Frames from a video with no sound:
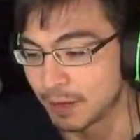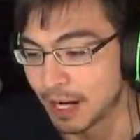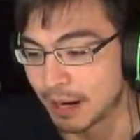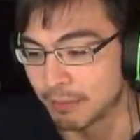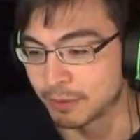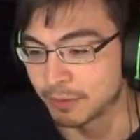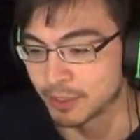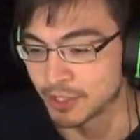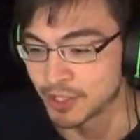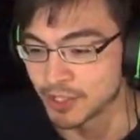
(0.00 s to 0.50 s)

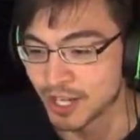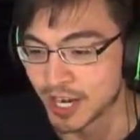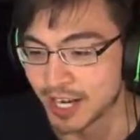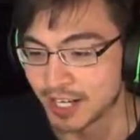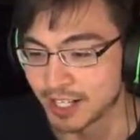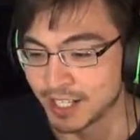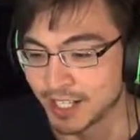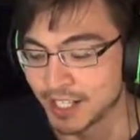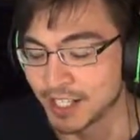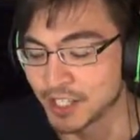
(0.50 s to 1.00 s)
Raptor
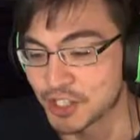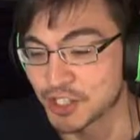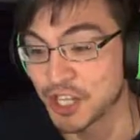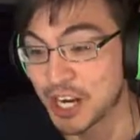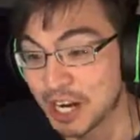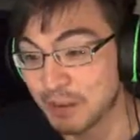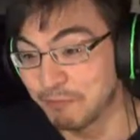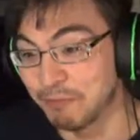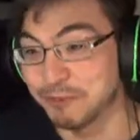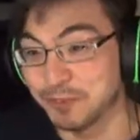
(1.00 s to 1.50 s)
Insanity in the
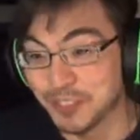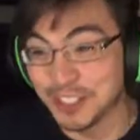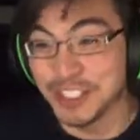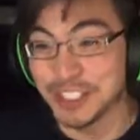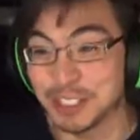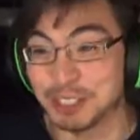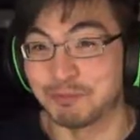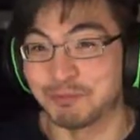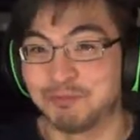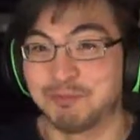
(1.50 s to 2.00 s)
same
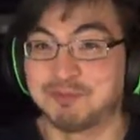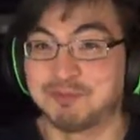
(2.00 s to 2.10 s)
video.